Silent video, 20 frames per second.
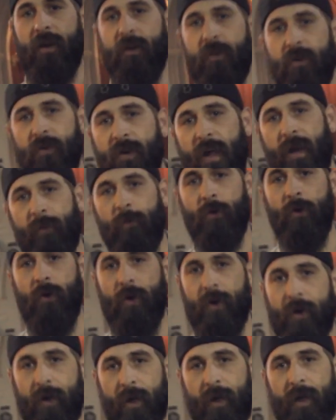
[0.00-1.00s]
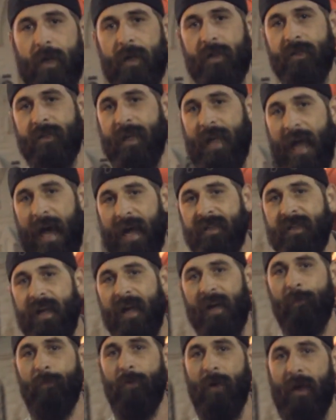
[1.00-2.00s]
into your neighborhood. See, God's got
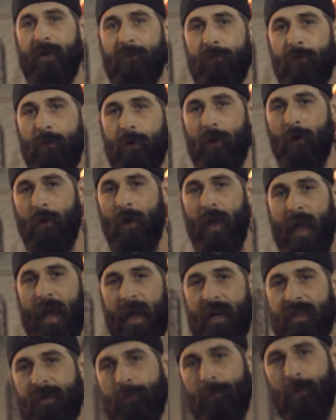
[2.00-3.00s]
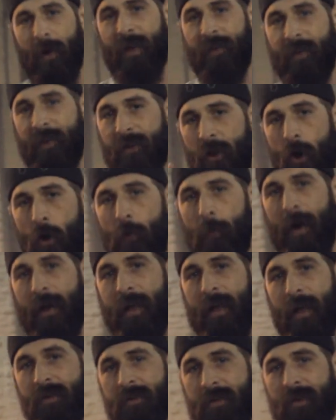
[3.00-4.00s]
a plan for you, and it's a plan that
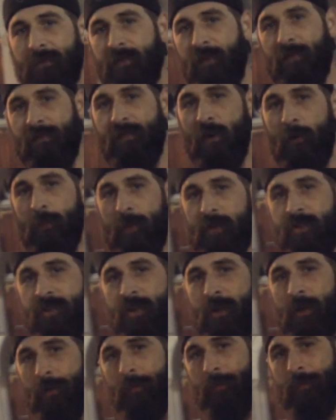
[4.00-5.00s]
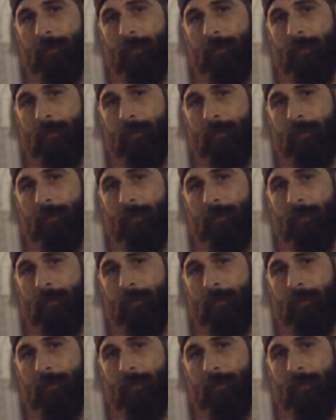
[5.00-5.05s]
nobody else can fulfill but you.